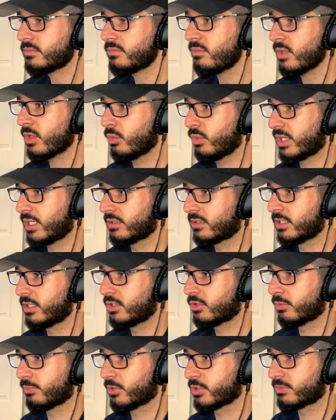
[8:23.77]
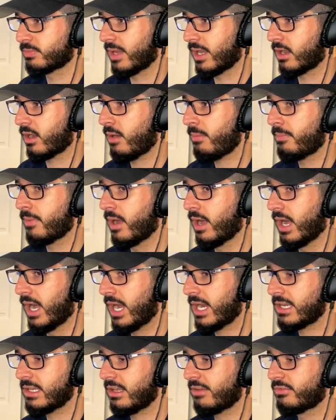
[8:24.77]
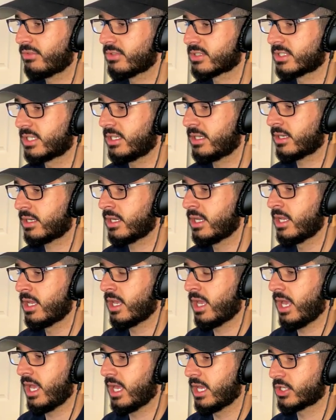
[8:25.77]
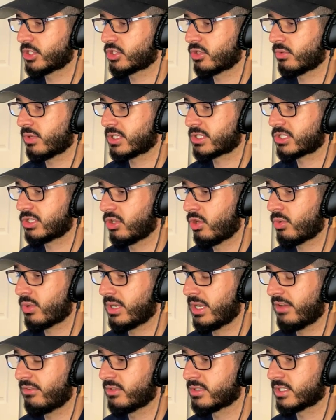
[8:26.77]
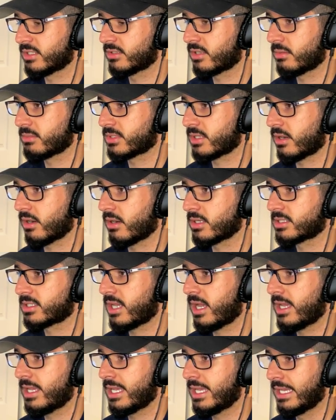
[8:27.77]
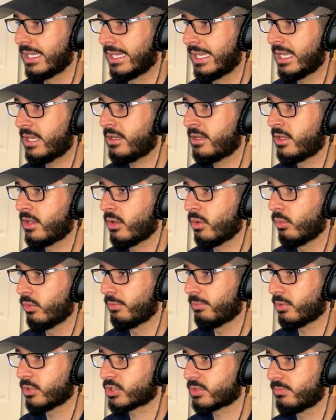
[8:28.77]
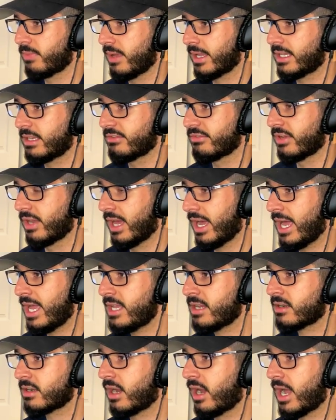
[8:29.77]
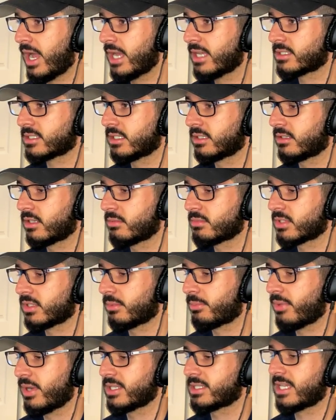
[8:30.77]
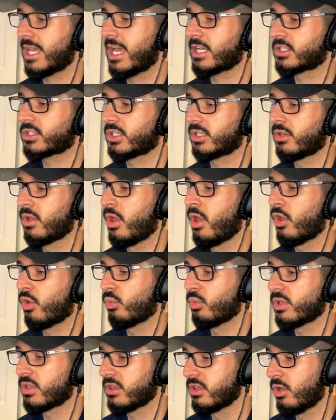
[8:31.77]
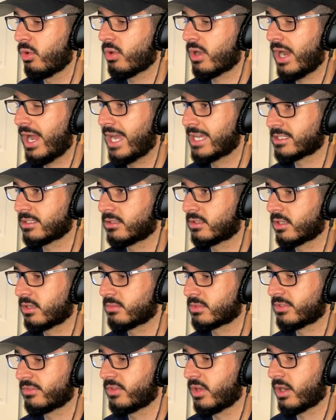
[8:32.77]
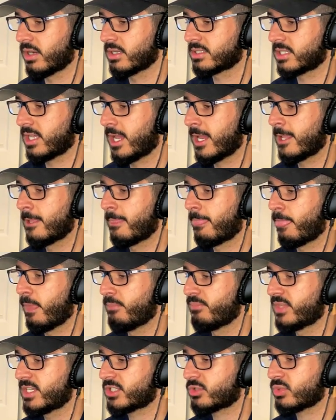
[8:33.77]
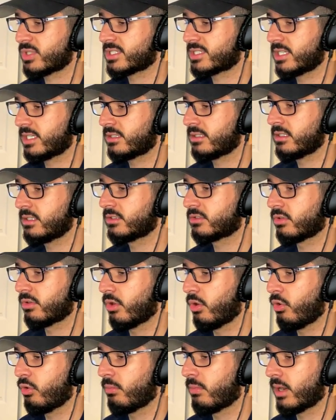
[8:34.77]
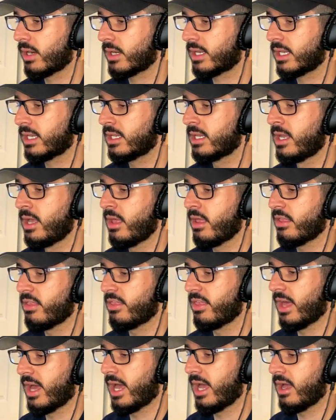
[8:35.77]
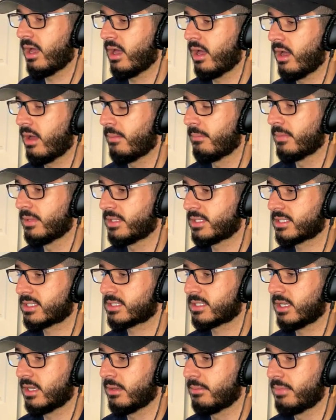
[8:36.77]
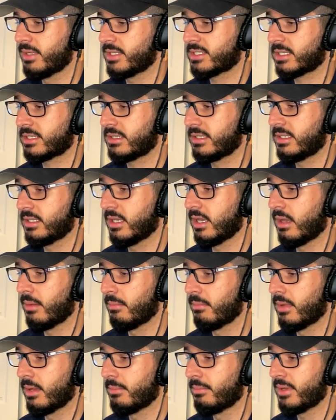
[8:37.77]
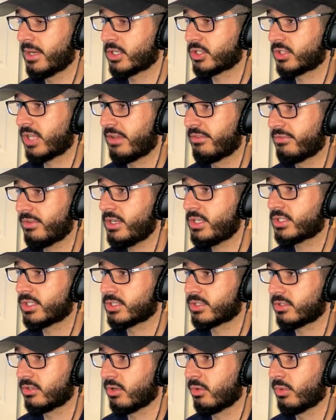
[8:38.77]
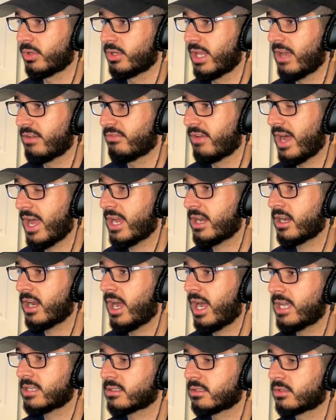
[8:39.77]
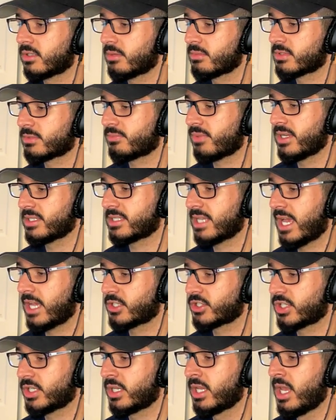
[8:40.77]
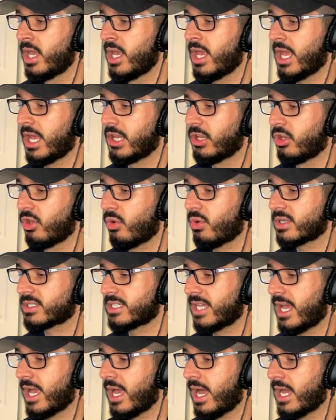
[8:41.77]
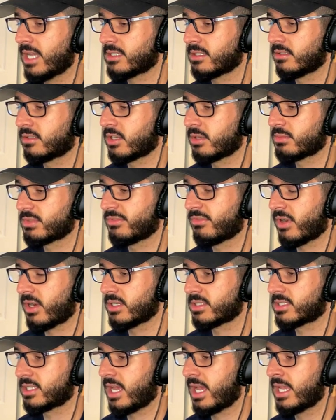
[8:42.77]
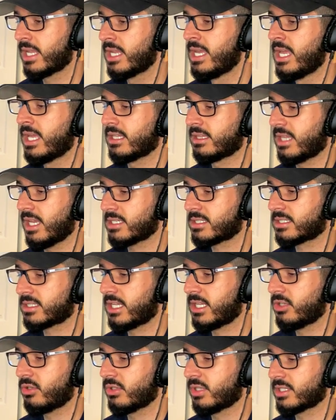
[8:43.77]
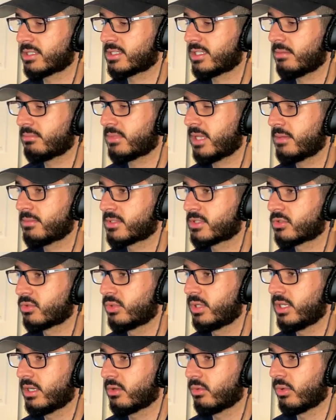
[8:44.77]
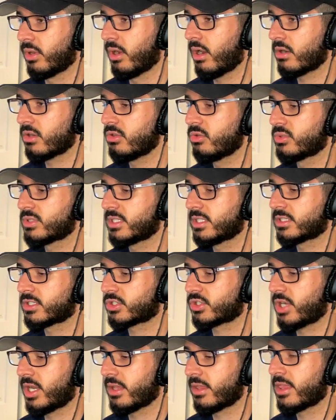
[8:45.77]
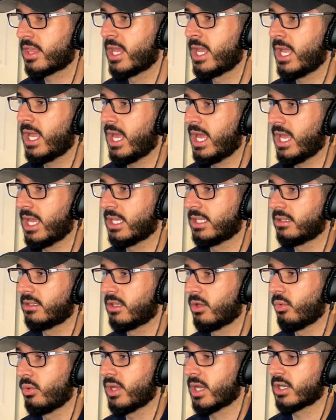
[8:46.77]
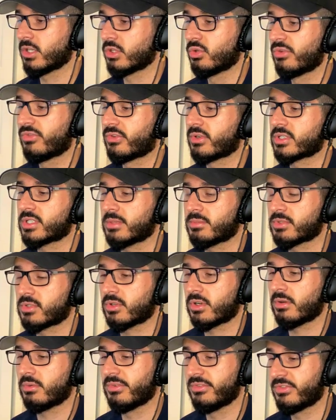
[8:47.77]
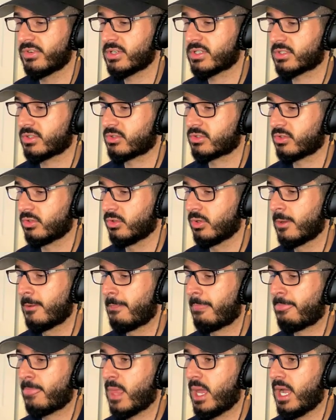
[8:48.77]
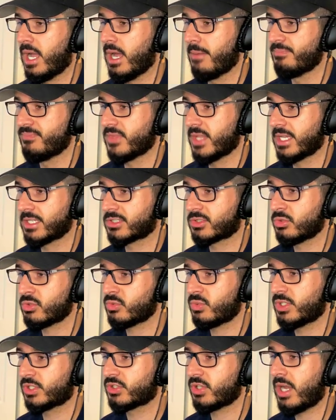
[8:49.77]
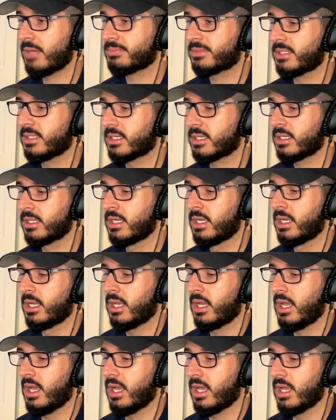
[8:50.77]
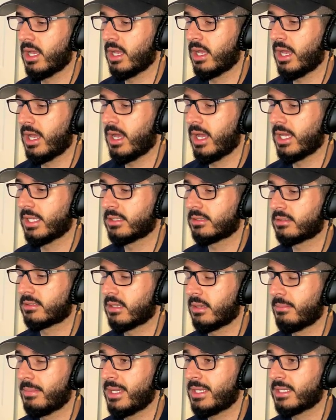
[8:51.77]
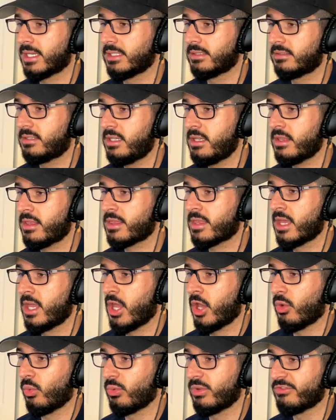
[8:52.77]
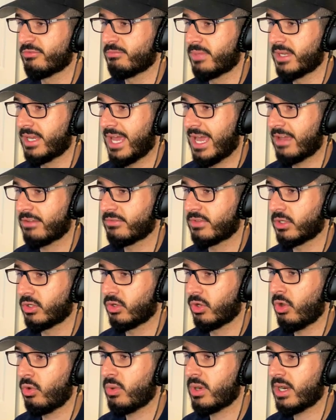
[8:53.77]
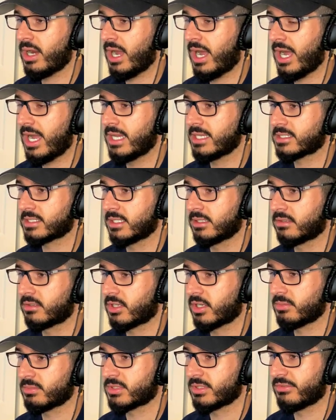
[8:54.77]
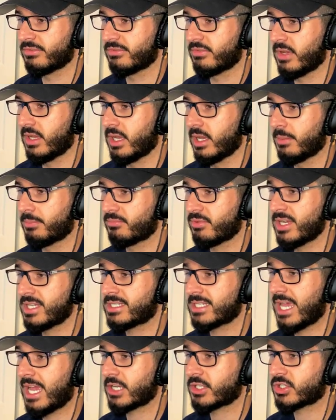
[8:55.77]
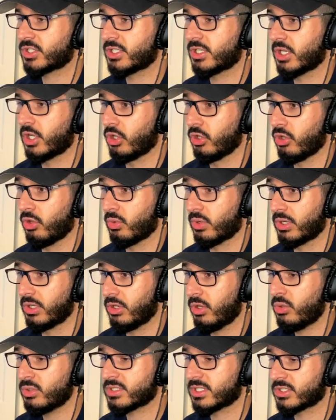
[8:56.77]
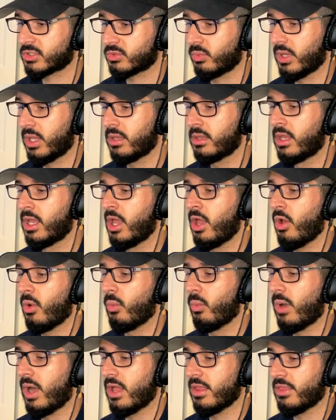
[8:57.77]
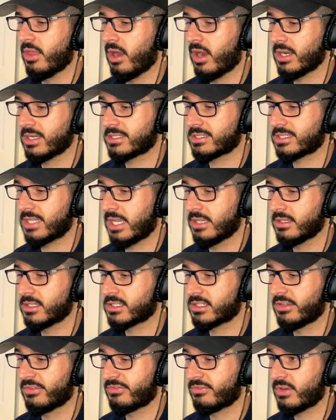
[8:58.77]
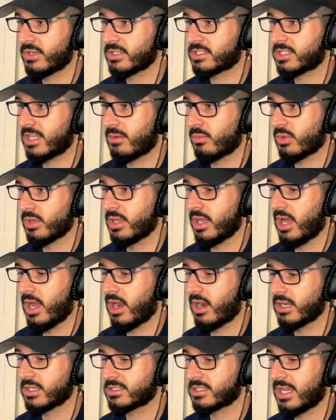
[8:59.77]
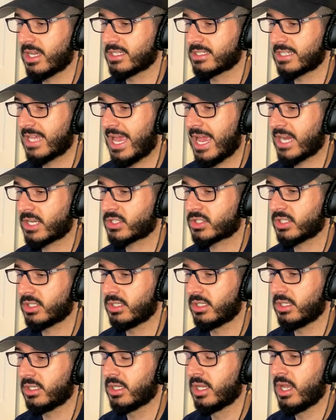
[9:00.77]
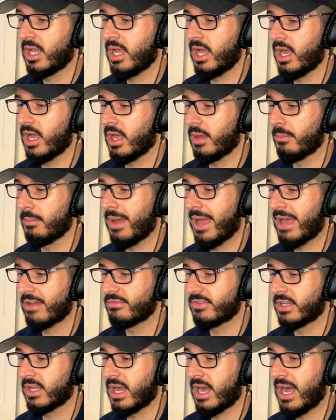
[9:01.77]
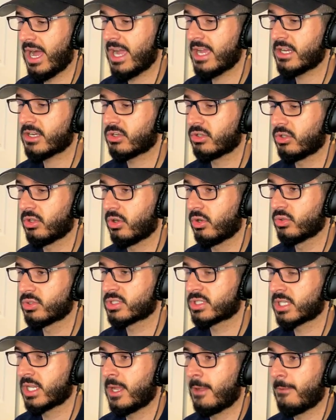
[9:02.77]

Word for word: we continued to push back up, higher levels here. Uh, showed us lower levels in terms of the RSI. Again, we pushed back even higher highs in terms of the price action with lower highs in terms of the RSI this was signaling to the whole market that um, this is uh, basically um, a bearish divergence. You know, when you have higher highs in terms of price action and lower highs in terms of RSI, that's telling you that sometimes soon here we are losing strength and we are due for some sort of reversal. So um, as soon as we dropped here, uh, at uh, May 19th, we've been having lower highs in terms of uh, price action and lower lows as well, while the RSI, this is the first time where the RSI is actually um, having higher lows